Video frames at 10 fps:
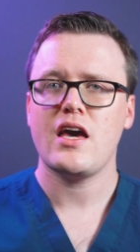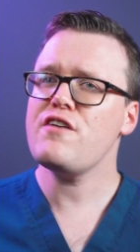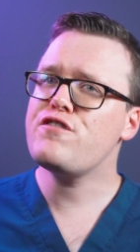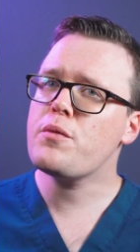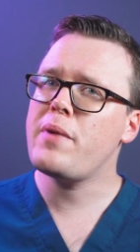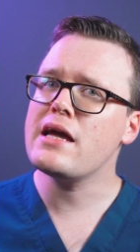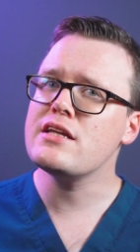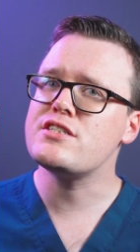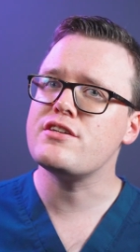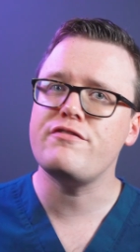If your pain
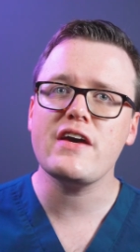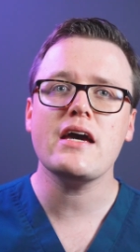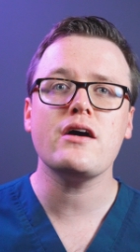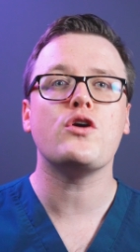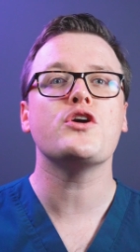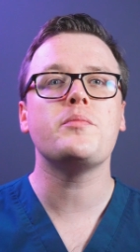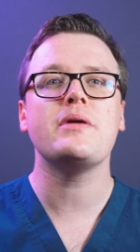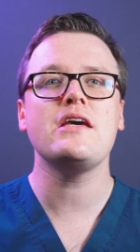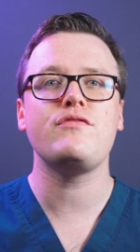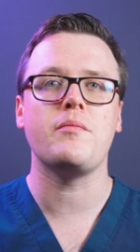is severe or you
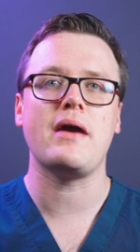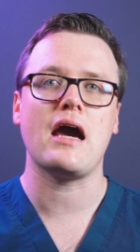believe you may